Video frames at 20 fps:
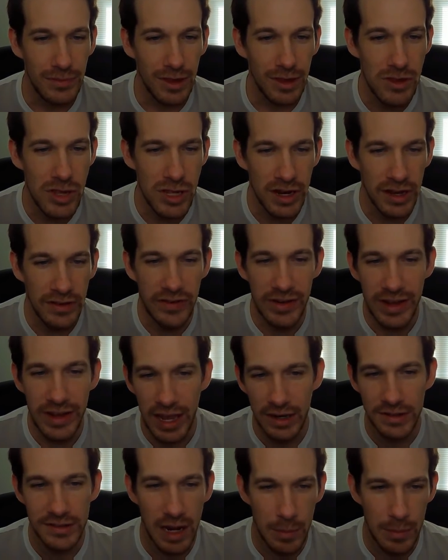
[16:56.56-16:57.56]
She
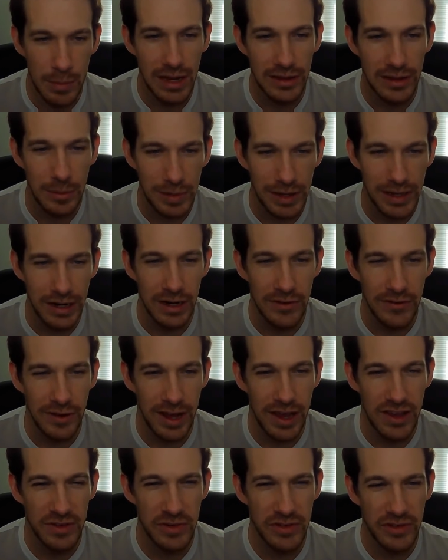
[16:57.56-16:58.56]
can't double on the player
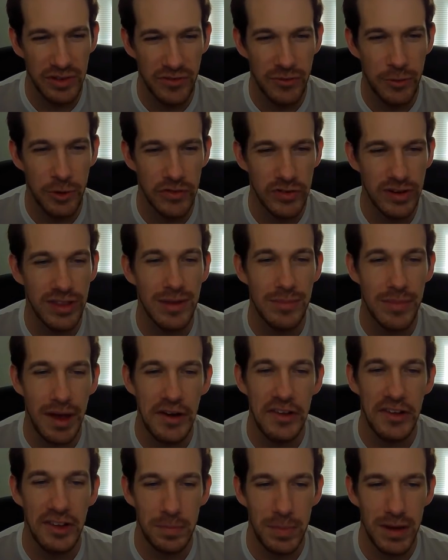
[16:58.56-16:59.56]
phase, which is unfortunate. The
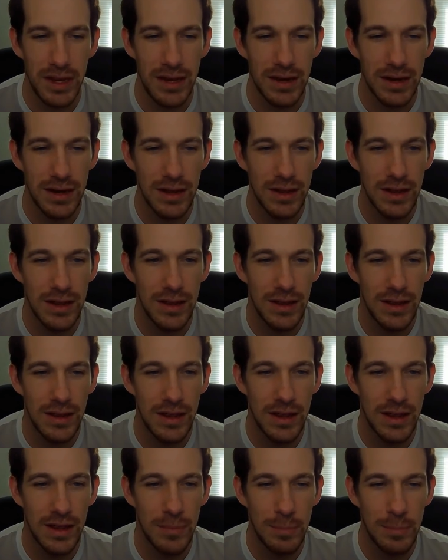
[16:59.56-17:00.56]
minus speed
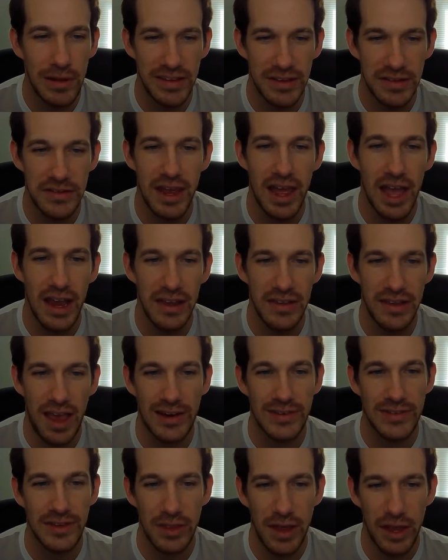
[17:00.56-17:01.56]
plus attack is
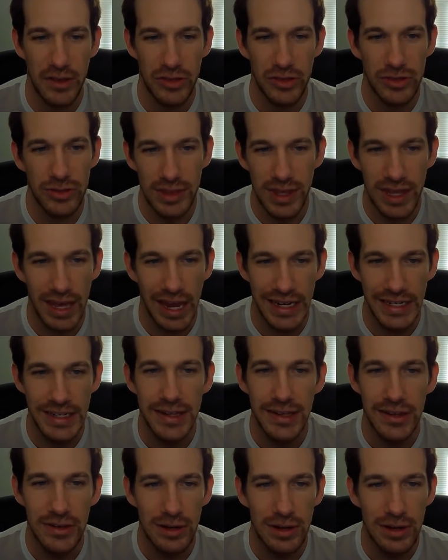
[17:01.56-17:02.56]
actually like the
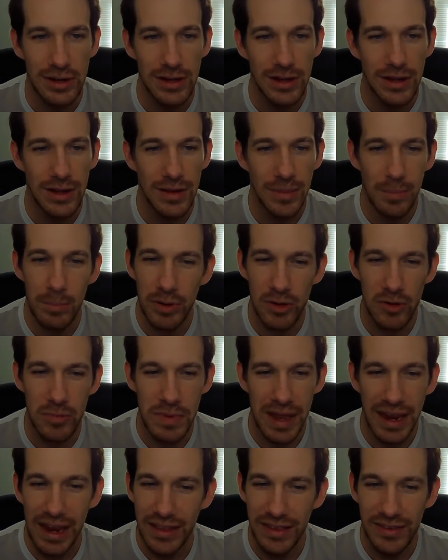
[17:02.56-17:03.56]
ideal
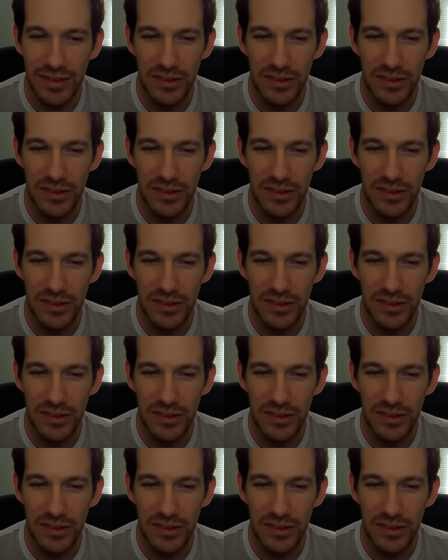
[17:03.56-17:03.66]
Boon Bane